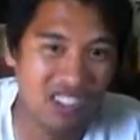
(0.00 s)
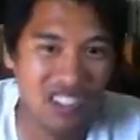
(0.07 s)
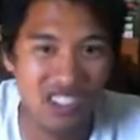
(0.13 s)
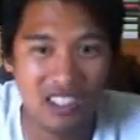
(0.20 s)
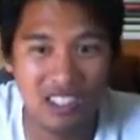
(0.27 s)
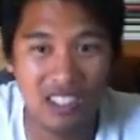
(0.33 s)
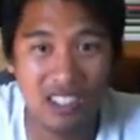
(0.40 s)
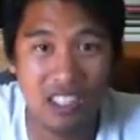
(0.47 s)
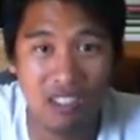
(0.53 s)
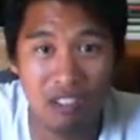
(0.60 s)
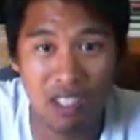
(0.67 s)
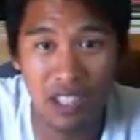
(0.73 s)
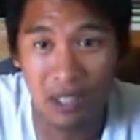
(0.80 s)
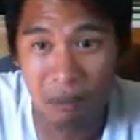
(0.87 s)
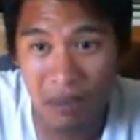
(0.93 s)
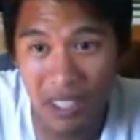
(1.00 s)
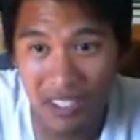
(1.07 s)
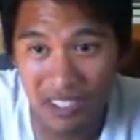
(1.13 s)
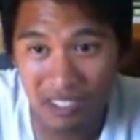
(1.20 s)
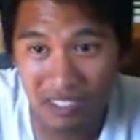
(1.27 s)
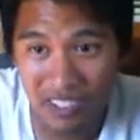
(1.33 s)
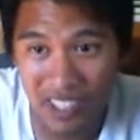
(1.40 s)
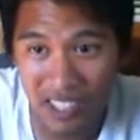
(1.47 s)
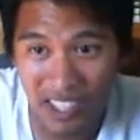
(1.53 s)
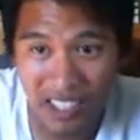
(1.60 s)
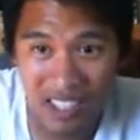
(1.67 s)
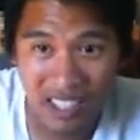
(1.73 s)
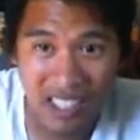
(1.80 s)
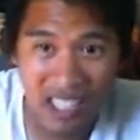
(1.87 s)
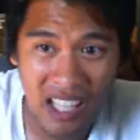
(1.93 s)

versus uh, Ryan Bader fight.